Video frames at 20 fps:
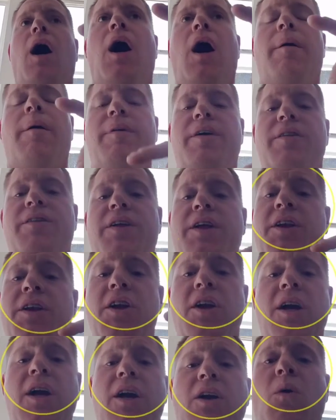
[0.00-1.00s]
Then you're
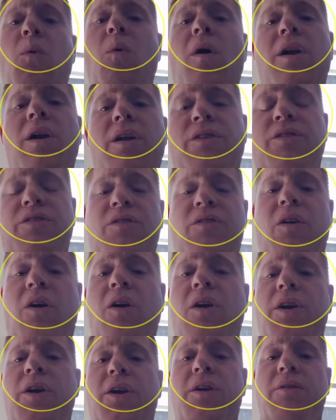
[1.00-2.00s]
going to want to start
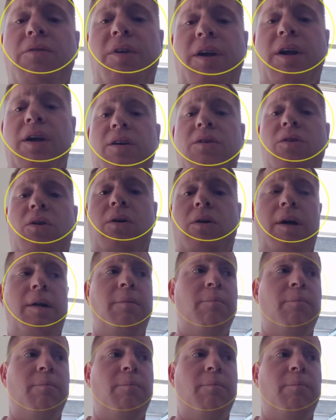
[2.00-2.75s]
your vehicle and